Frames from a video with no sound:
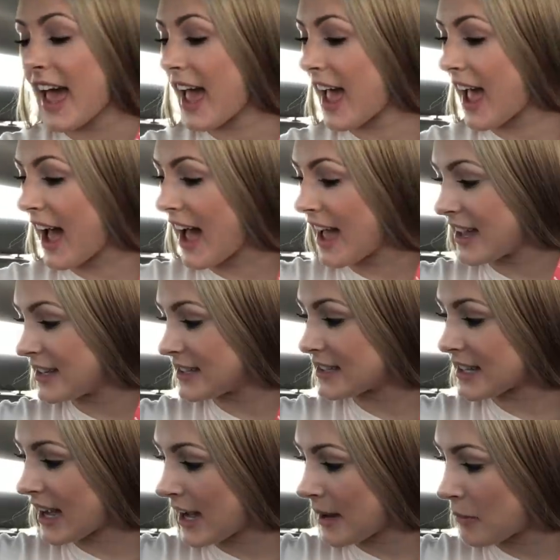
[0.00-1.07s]

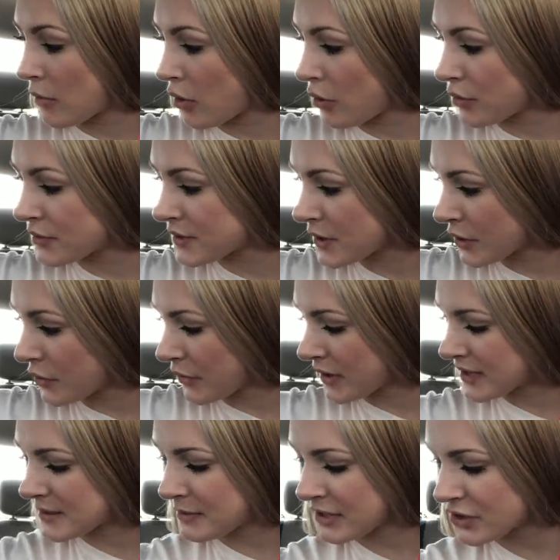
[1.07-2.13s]
And I'm also
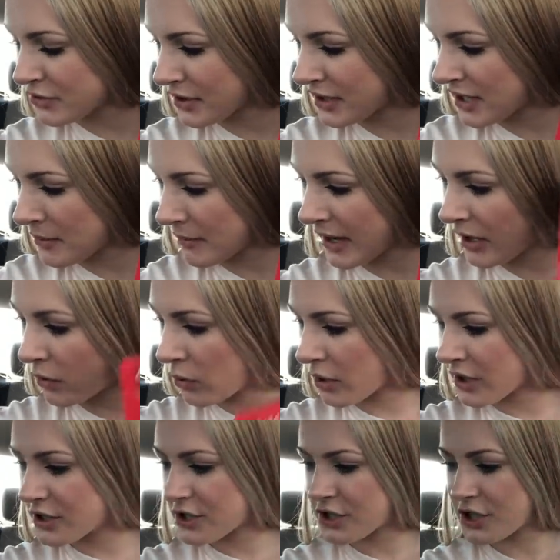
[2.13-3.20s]
going to be drinking my
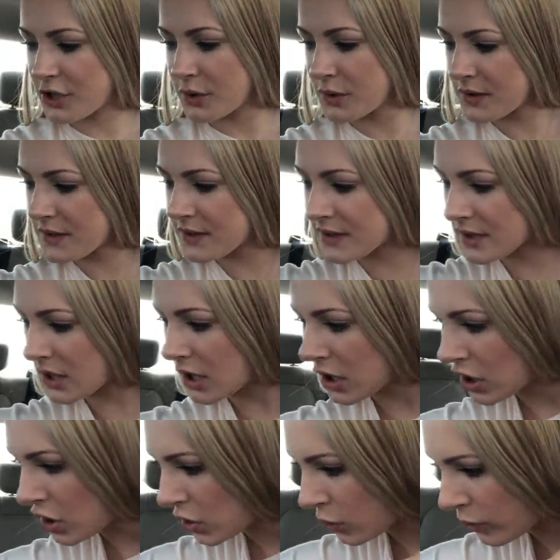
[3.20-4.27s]
orange juice
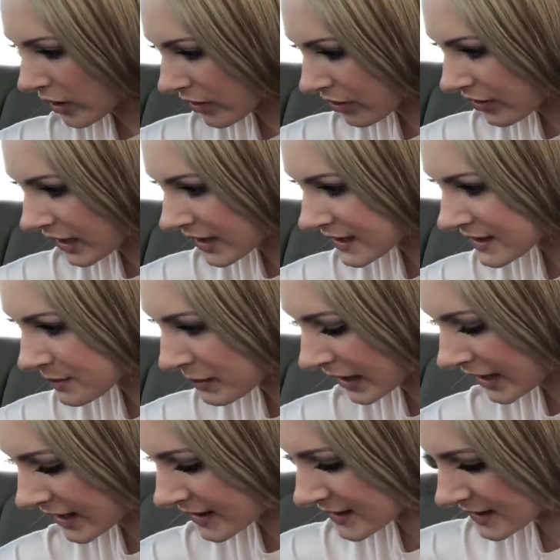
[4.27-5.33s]
with this
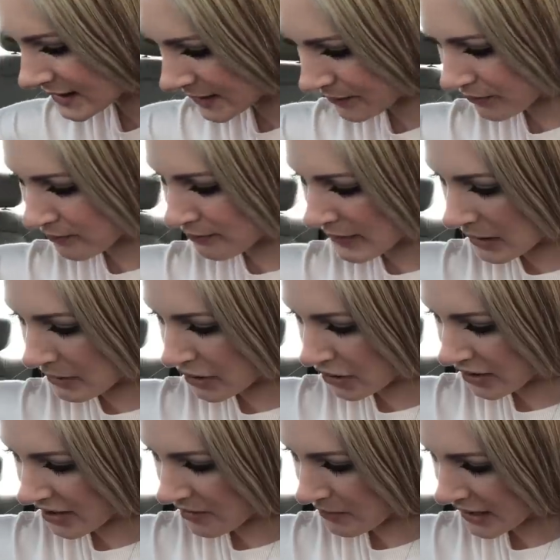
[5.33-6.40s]
because maybe
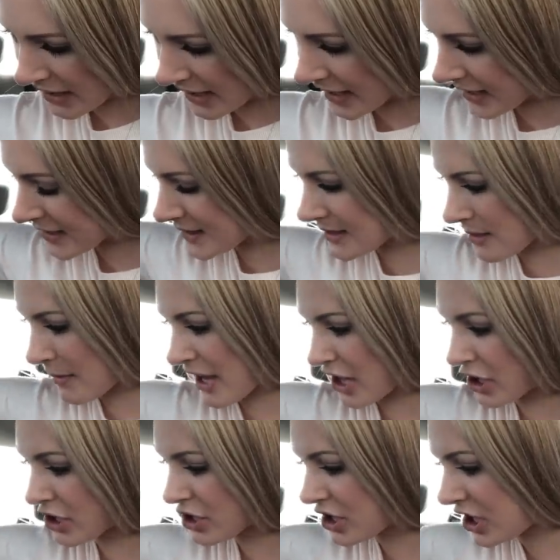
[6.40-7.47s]
it'll give me like some
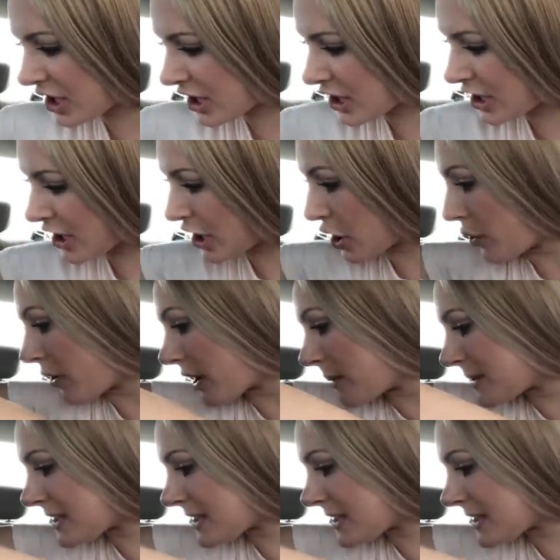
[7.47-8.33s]
energy, you know what I'm